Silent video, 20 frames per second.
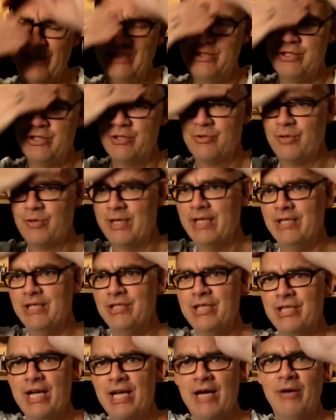strange
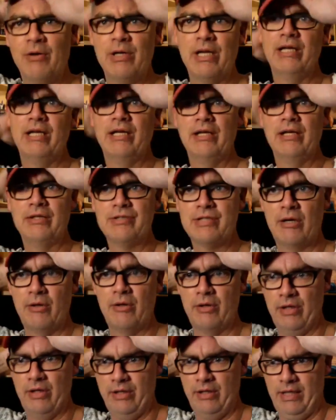how it so
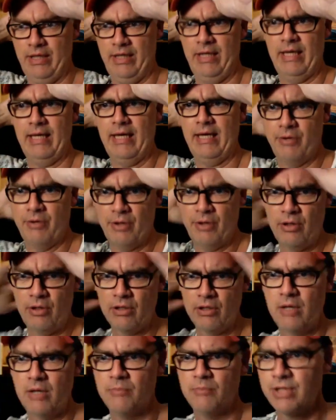uh, how it all comes
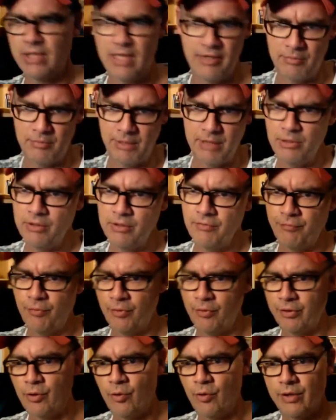together. But I'm looking forward to
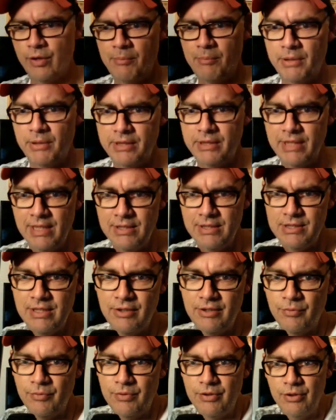going up on the 18th with
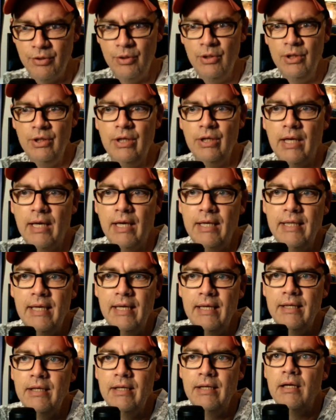you, and
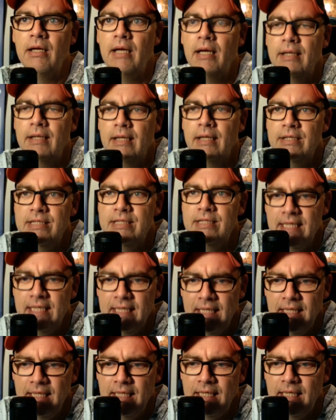mm-hmm. and then
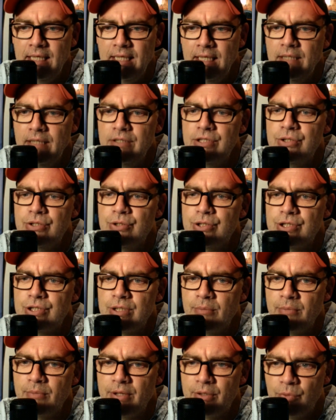digging into
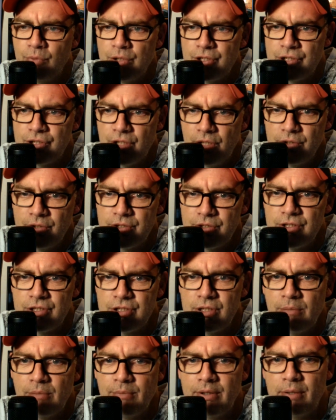some of the results and
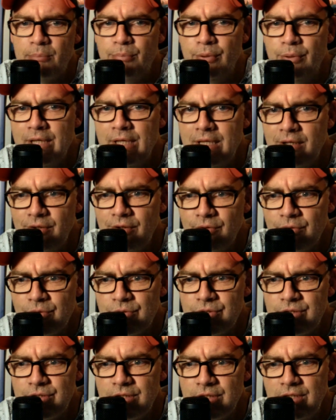some of the
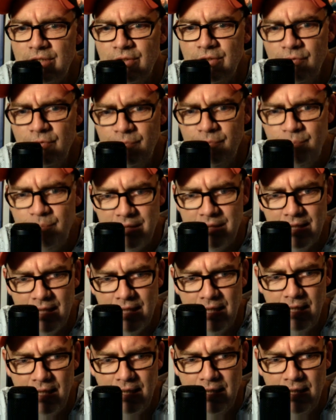breakthroughs that you've been getting.